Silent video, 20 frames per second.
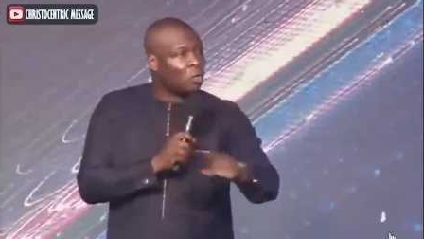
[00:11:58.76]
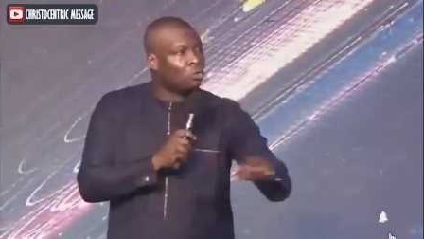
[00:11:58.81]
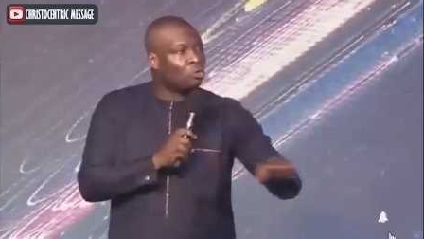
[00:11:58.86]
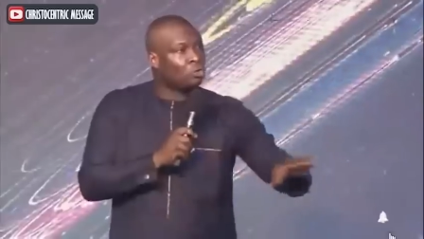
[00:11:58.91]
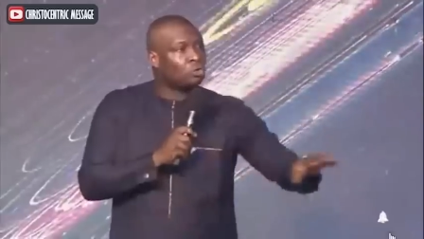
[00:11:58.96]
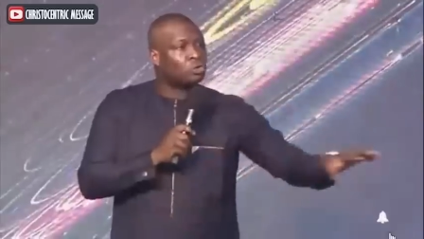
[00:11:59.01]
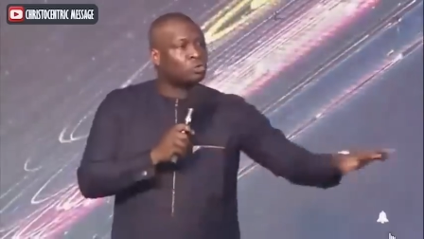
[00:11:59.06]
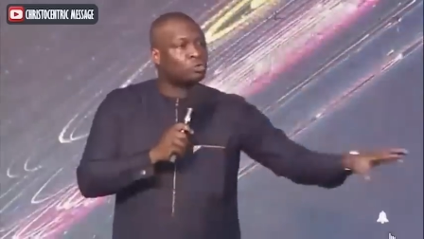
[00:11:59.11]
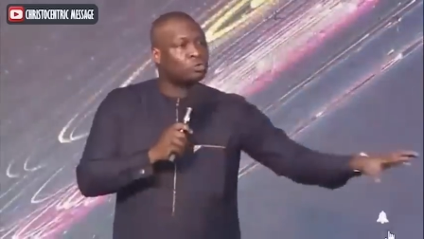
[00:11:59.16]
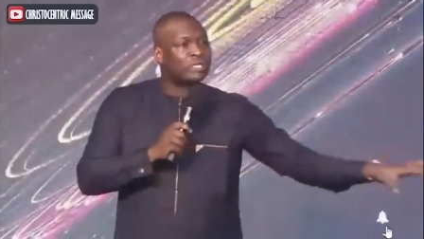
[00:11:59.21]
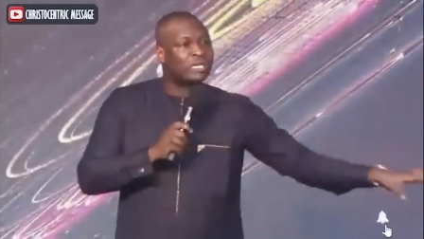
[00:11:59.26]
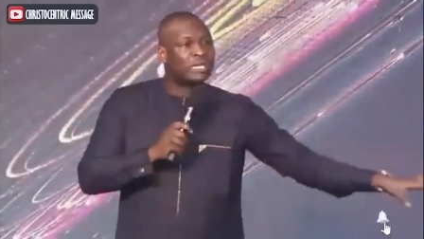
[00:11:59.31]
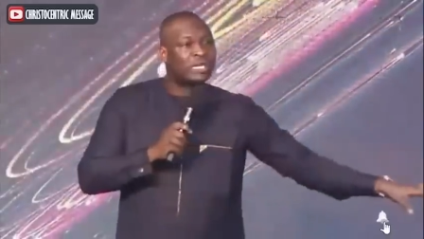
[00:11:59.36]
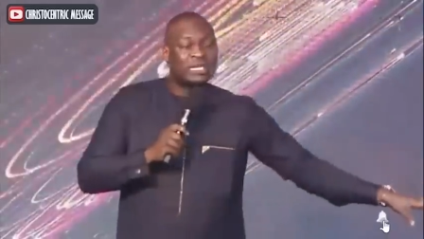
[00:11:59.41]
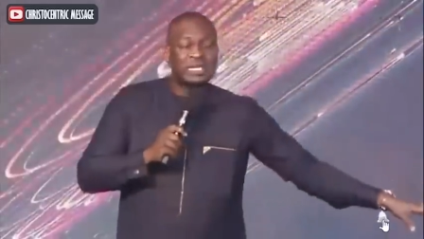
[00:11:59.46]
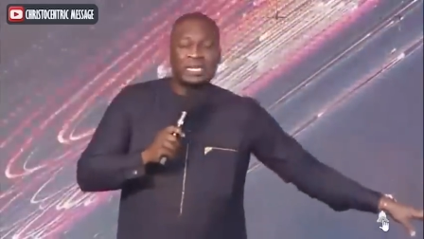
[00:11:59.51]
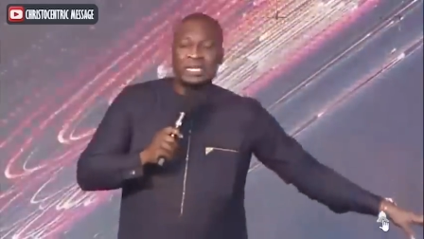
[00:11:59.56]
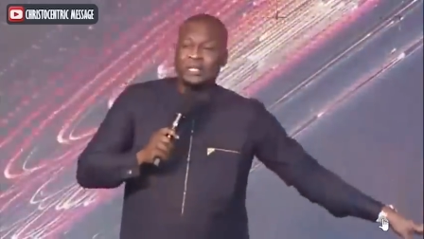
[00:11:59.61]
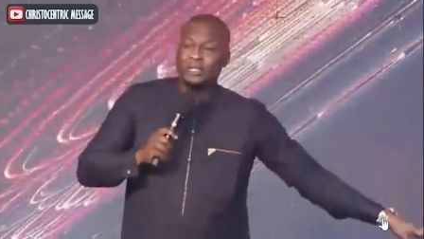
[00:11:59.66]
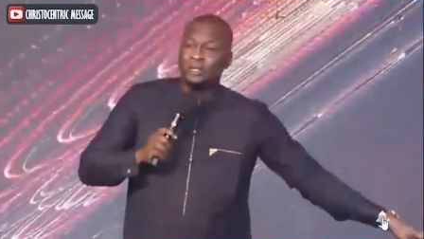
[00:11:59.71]
who took the
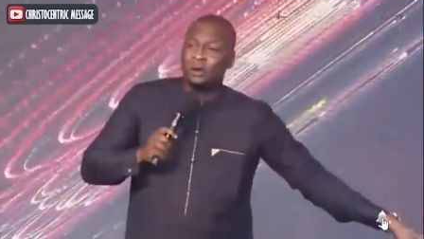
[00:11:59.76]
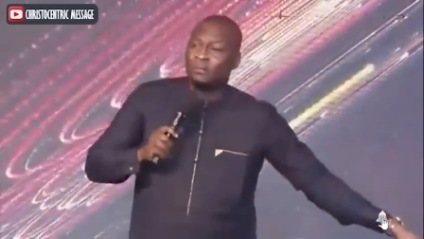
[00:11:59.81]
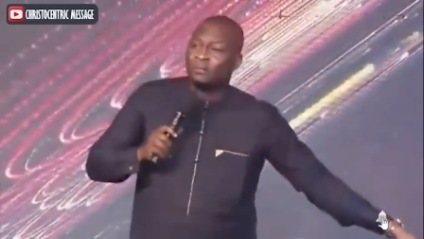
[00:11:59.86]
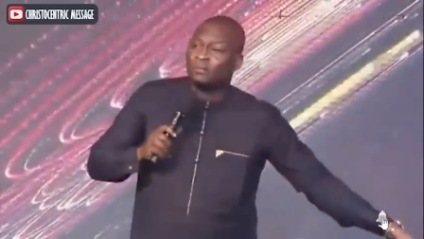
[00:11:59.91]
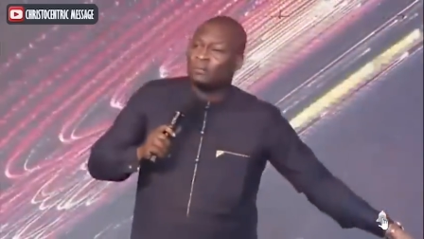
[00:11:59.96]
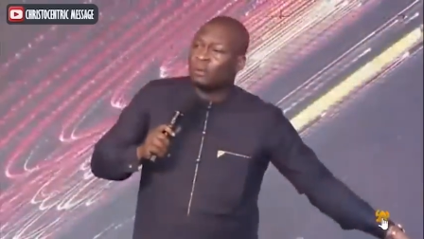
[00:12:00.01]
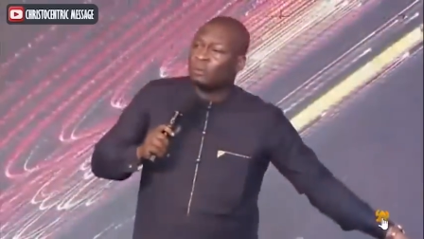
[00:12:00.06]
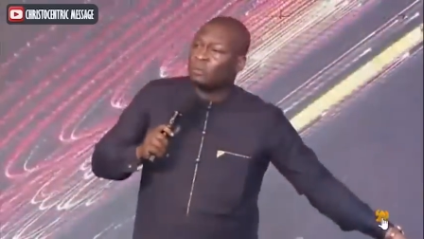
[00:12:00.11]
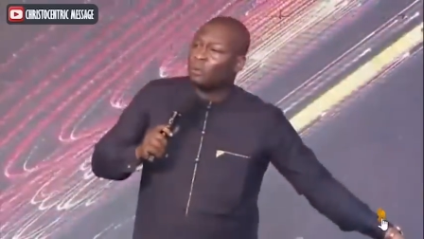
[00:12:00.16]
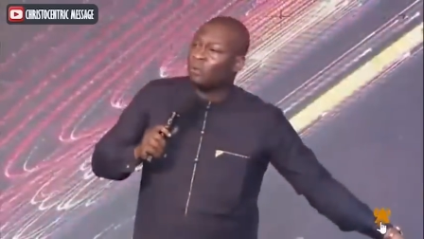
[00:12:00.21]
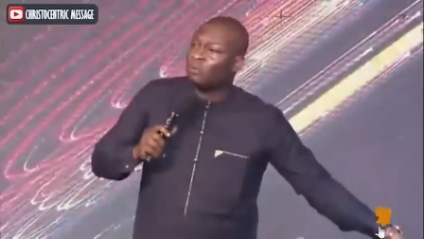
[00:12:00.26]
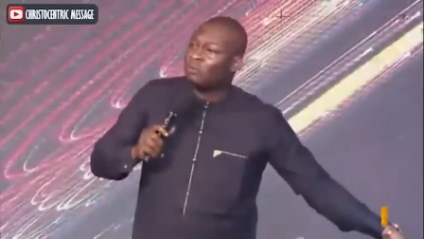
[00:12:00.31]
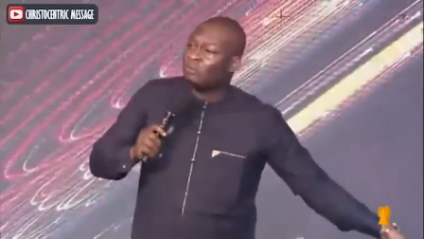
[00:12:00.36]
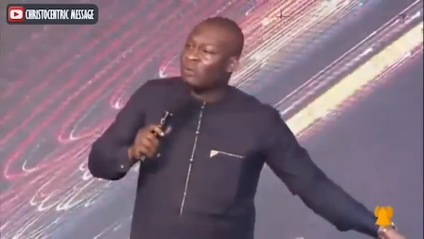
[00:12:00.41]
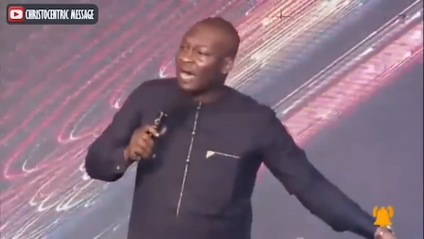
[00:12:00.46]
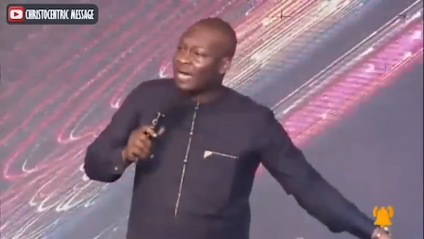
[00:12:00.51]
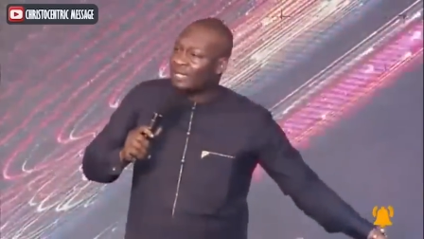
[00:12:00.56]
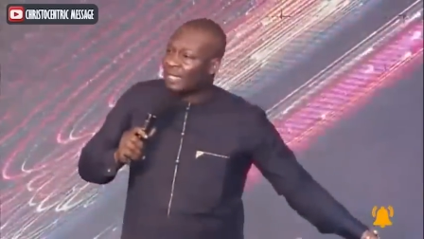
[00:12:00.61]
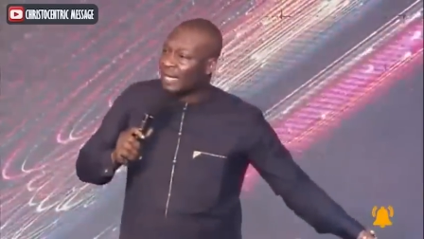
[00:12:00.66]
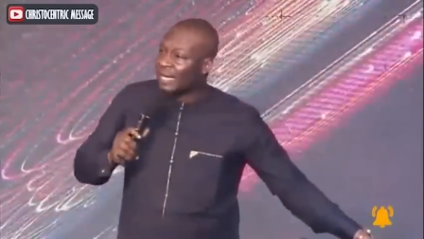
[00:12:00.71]
kingdom from your
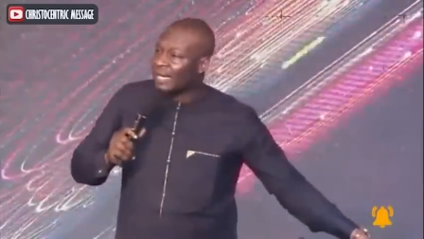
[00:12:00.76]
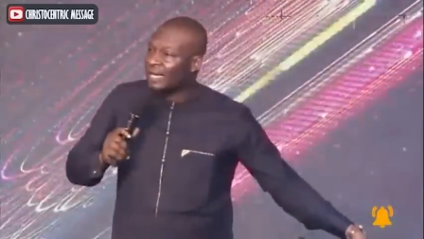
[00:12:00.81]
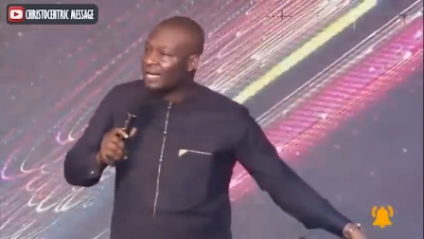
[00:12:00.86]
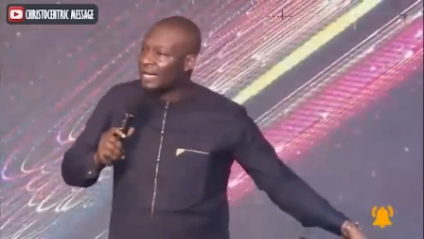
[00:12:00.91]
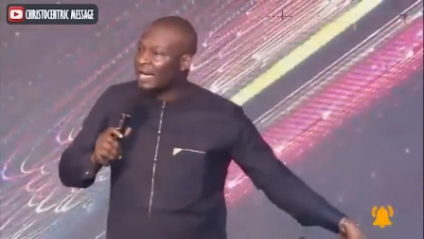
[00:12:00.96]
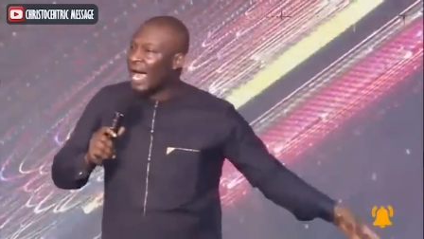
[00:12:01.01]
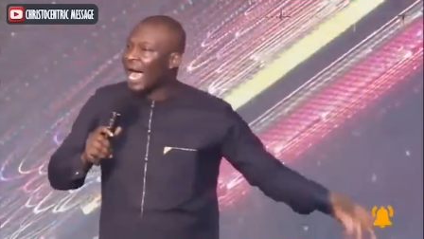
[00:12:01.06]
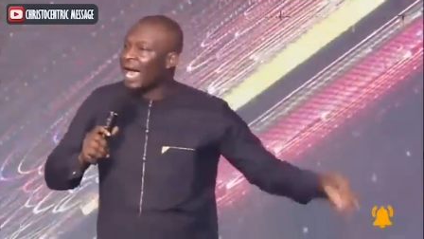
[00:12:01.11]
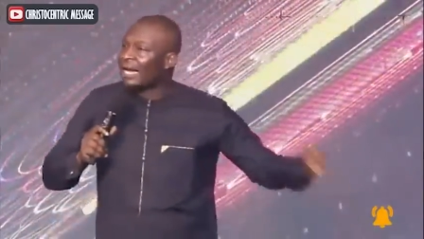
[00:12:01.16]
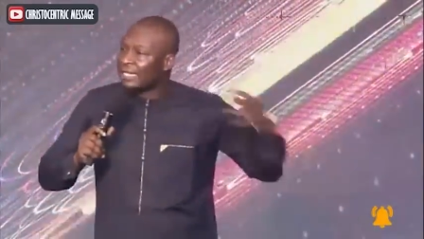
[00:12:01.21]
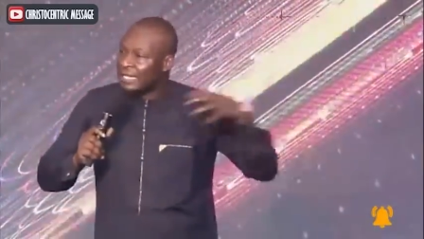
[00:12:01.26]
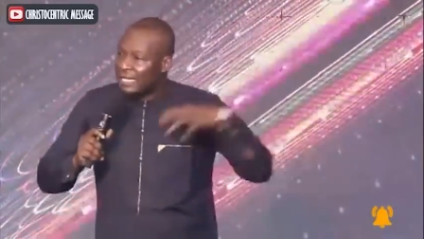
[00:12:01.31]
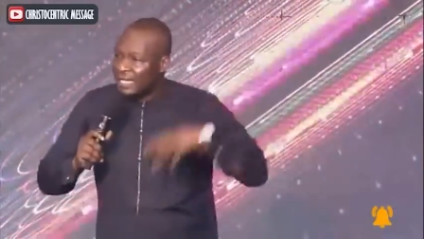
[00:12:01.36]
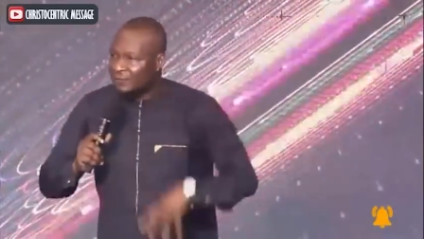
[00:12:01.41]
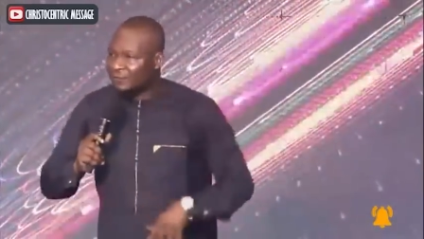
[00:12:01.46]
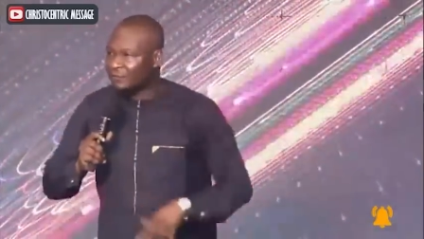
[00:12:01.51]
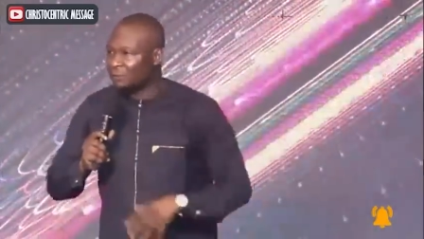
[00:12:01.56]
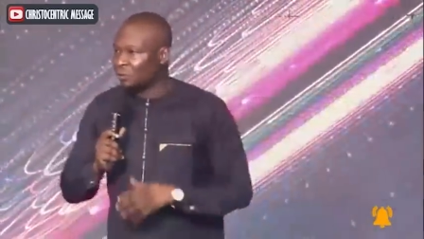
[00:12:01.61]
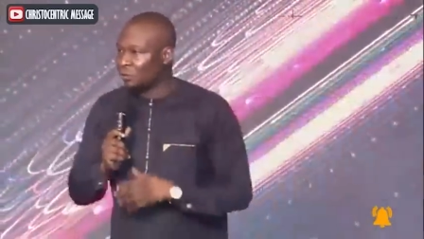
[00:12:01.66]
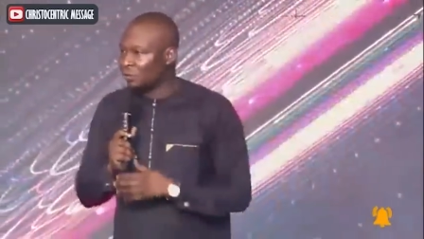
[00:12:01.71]
father and
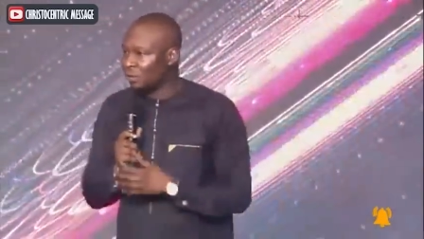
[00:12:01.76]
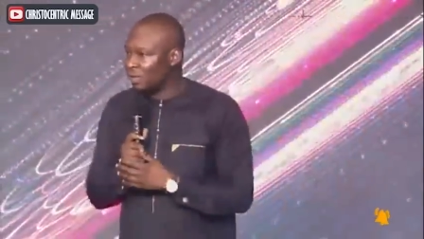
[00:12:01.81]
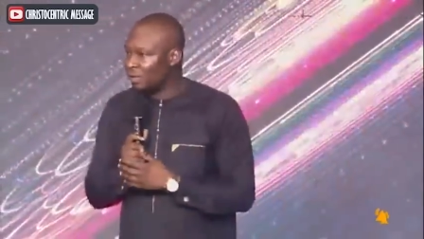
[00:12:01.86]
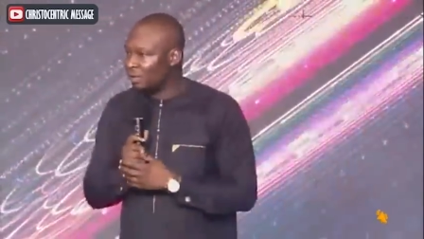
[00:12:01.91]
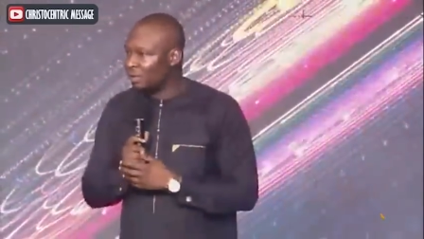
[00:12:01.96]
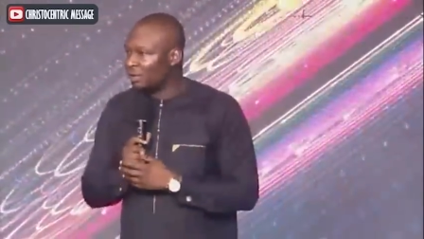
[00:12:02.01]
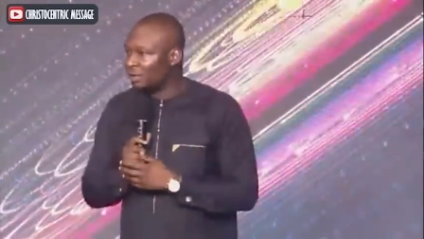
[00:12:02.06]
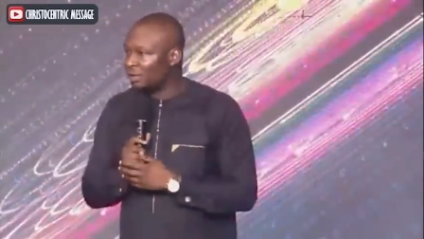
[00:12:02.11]
gave to me